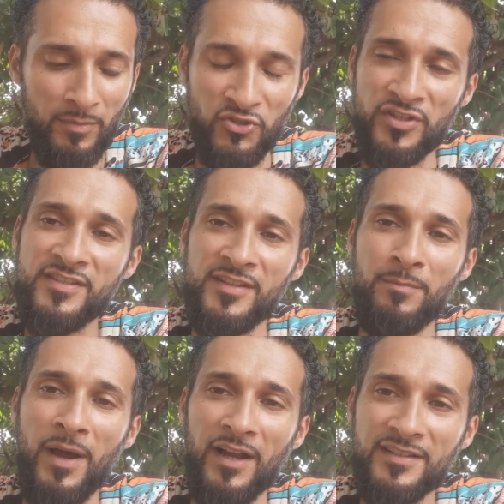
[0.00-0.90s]
But just
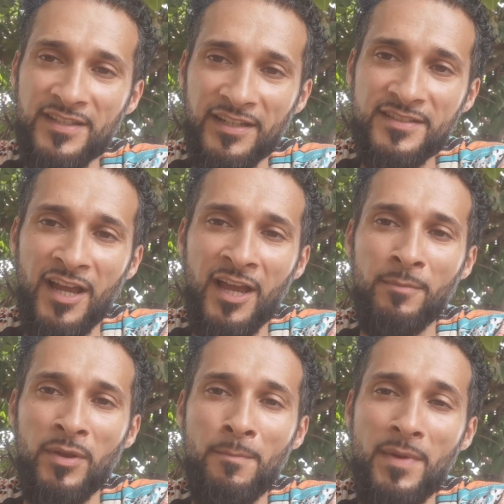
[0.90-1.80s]
sit back, take
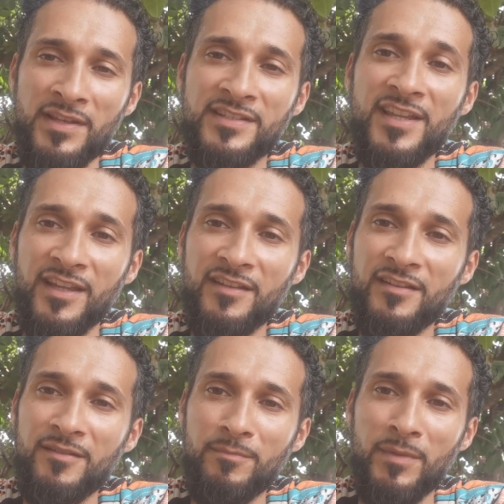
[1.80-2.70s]
time, and meditate
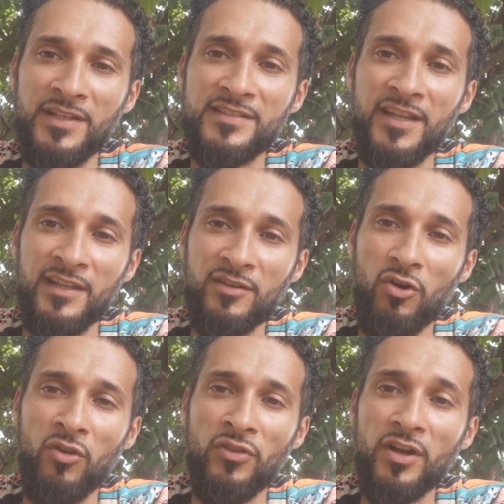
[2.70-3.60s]

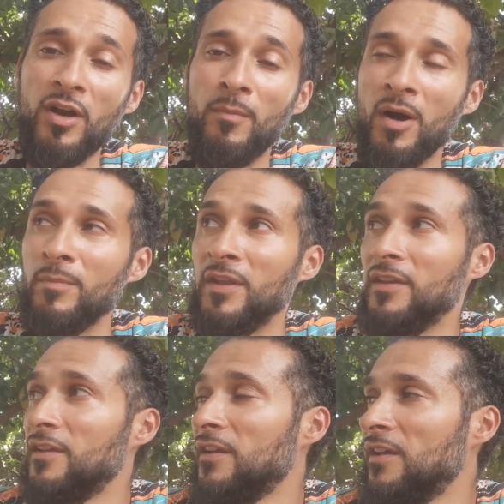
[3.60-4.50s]
on the commandment.
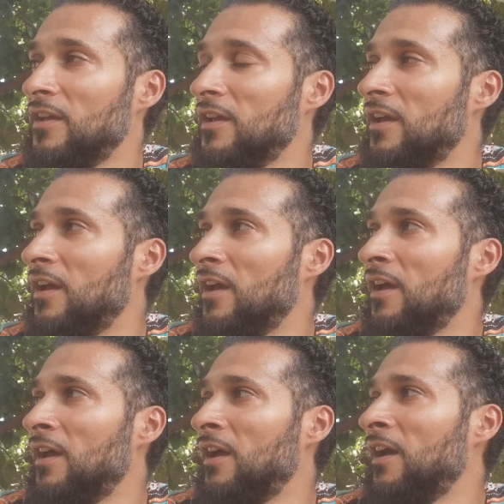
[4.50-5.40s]

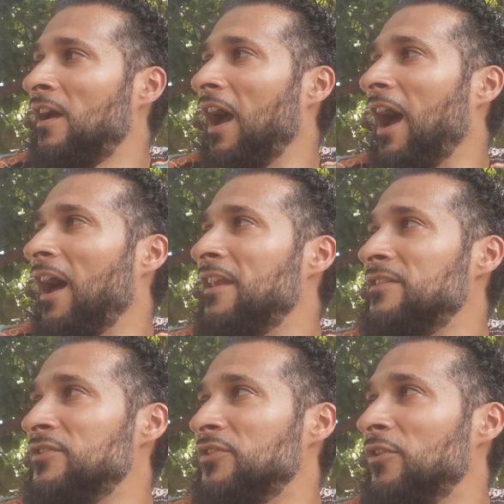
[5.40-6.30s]

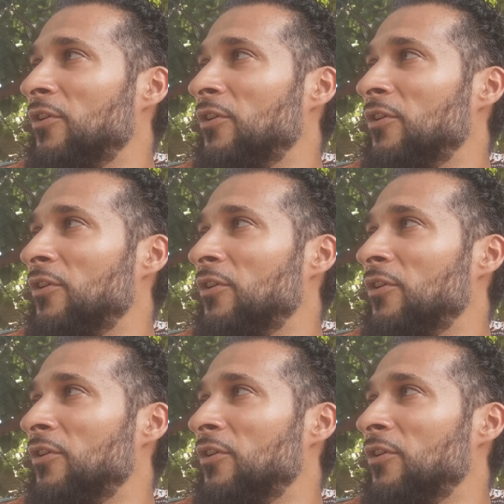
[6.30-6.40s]
And